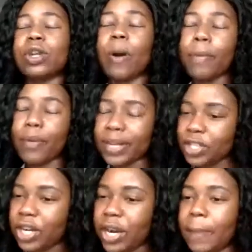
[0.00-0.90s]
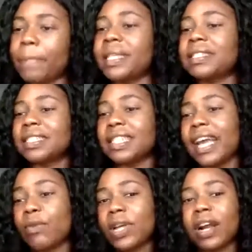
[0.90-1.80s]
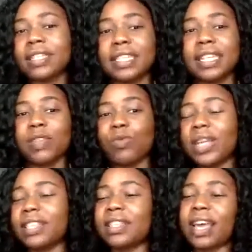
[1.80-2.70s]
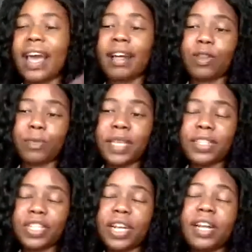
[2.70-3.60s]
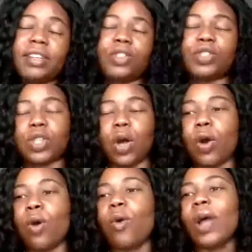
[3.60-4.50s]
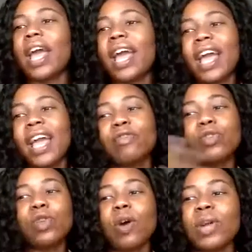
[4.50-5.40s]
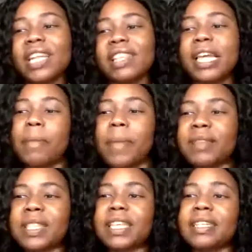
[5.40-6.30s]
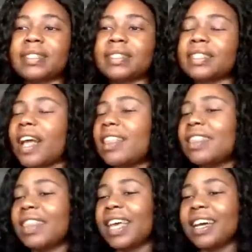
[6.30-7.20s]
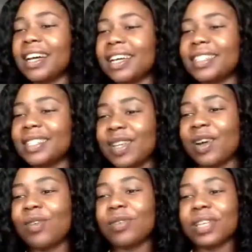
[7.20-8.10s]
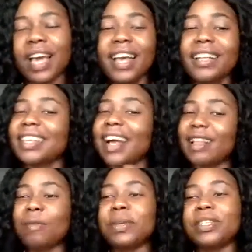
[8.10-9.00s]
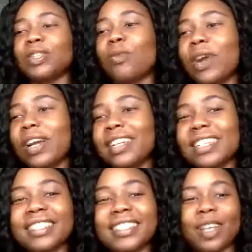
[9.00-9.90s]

No pressure, but today we are dealing with alopecia. So if you know anything about this, let us know. Yes, alopecia awareness.